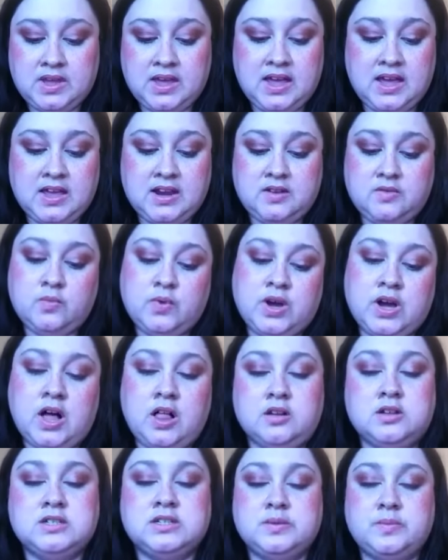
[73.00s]
and what
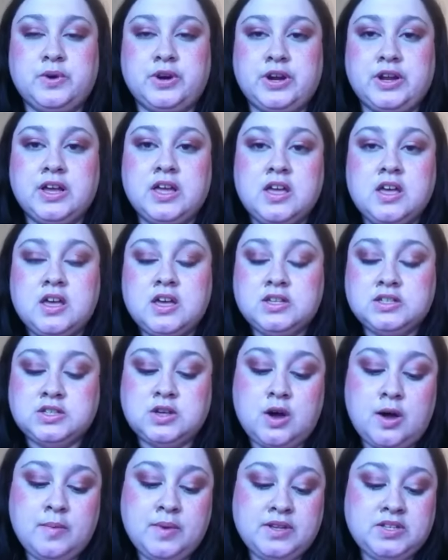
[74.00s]
colors I'm wearing.
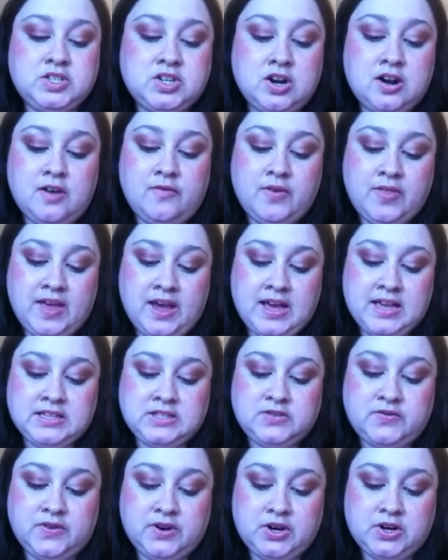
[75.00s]
So I'm going to start off with
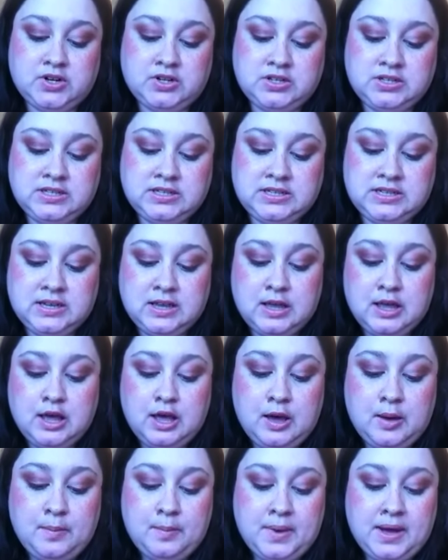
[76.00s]
eyes first.
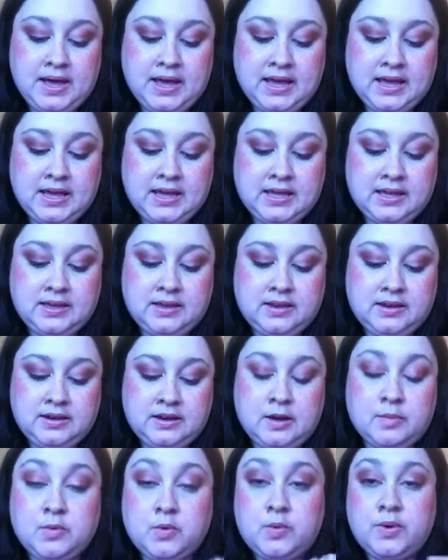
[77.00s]
My
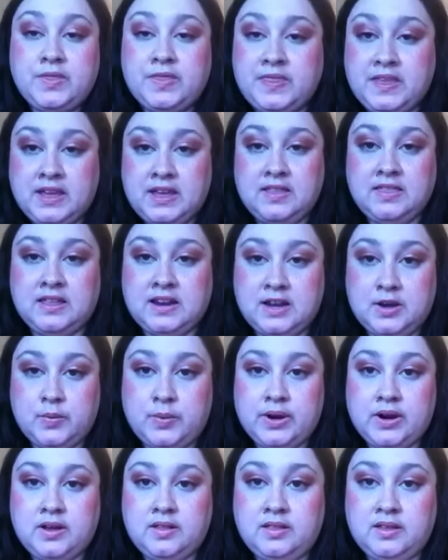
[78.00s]
number 1 thing that I
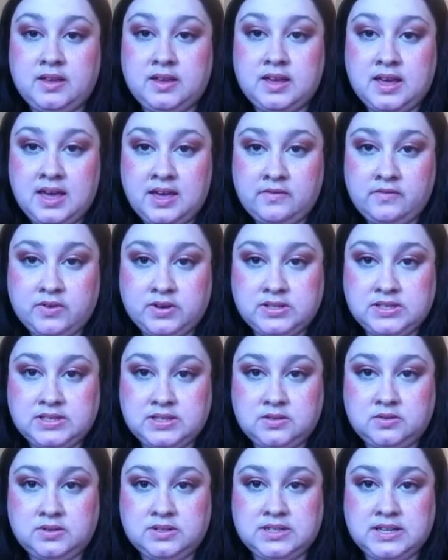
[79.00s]
wear like every
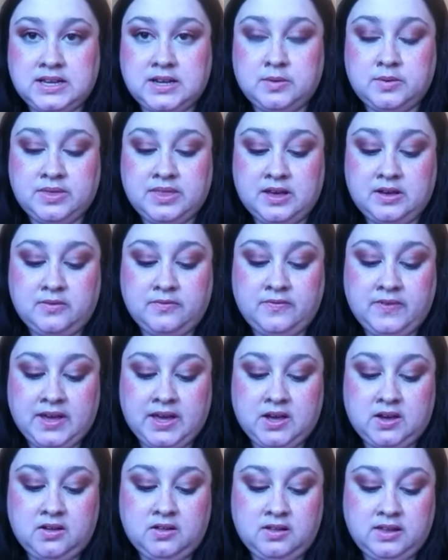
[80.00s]
single day without
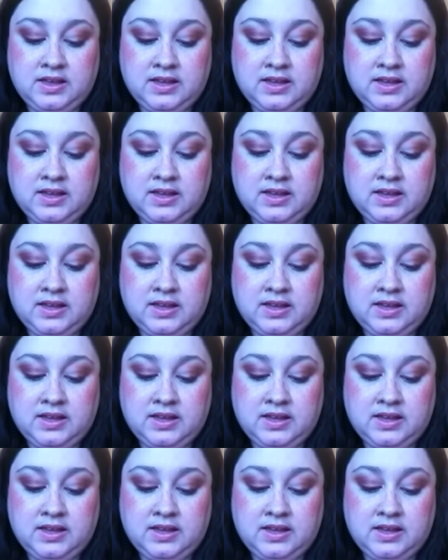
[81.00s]
fail